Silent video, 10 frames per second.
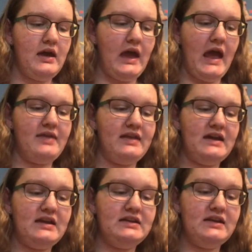And they
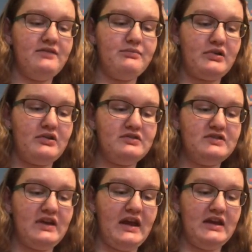can give birth
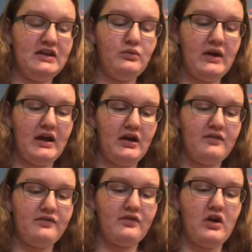to anywhere
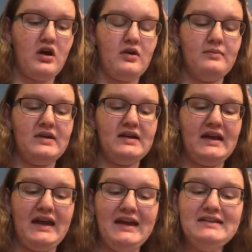from
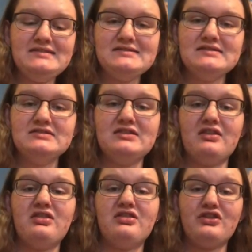8 to
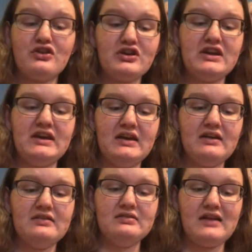30
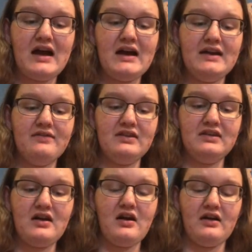live
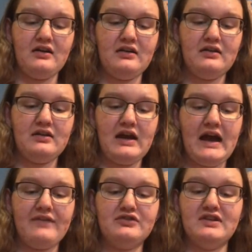young
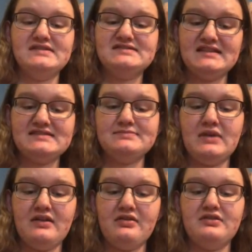after a
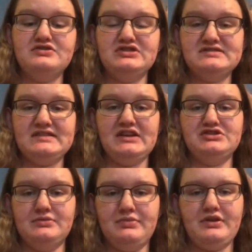6-month
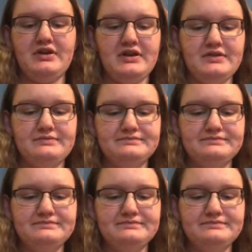gestation period.